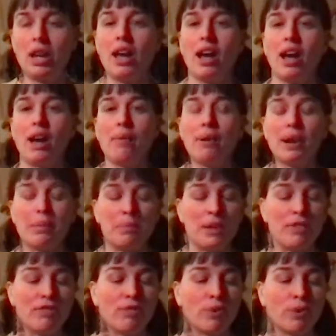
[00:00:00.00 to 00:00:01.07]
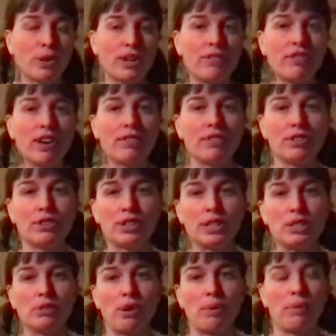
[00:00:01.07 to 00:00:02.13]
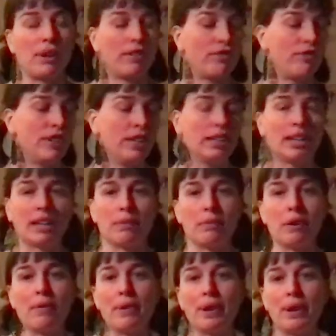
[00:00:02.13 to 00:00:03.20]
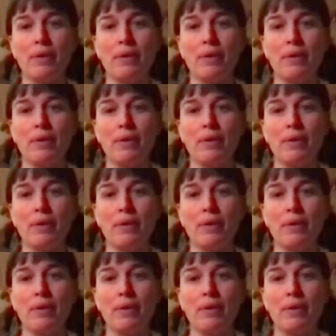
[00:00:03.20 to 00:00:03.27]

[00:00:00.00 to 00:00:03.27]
I want to be 45 degrees, so I want to feel like I'm going